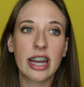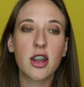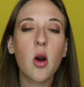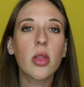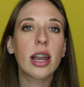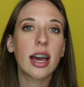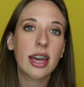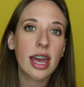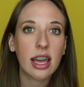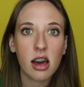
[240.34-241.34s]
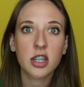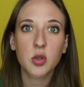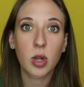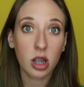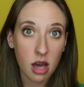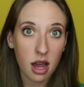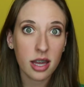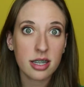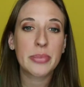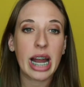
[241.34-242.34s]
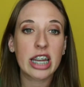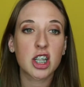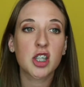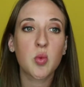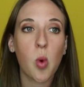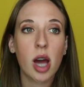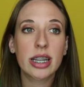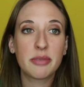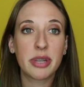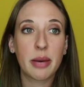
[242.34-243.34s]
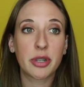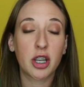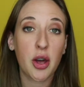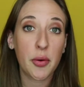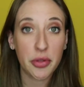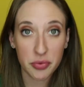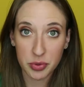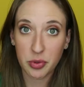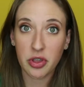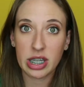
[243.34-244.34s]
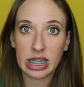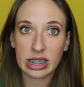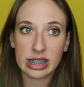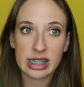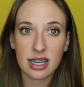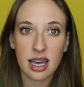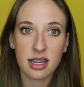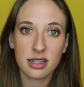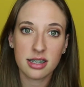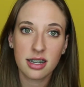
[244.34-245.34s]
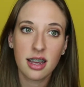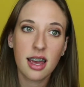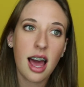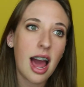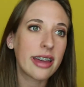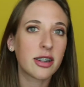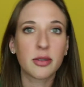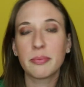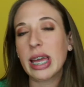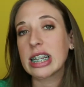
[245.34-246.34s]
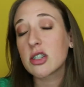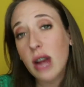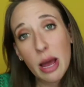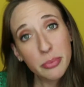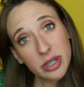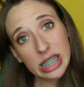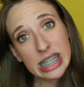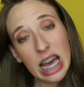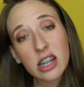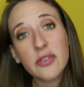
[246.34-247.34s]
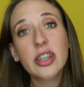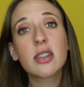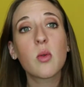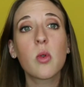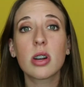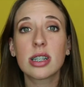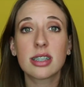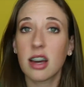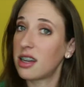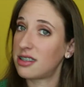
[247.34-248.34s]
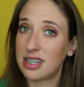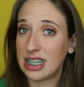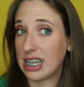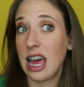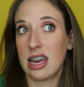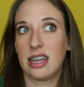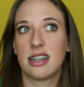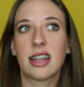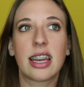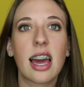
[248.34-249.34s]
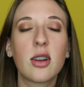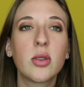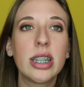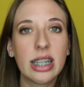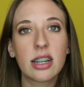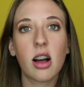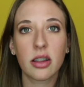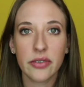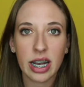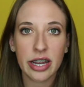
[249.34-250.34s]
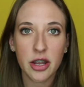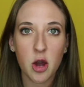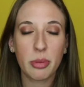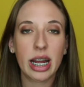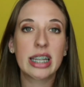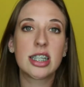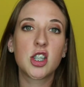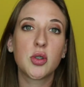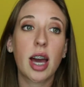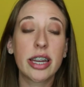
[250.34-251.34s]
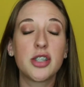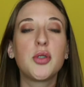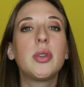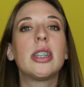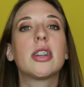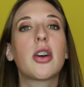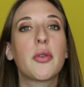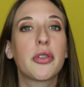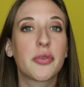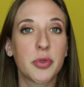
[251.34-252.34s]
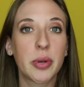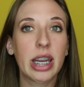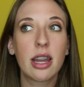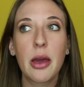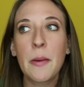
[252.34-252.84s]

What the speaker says: I know that I hang on to a lot, but I just wanted to be able to go through things and either make scrapbooks out of it or toss it aside. Like, I don't need all of it, I know, but I do need to go through it.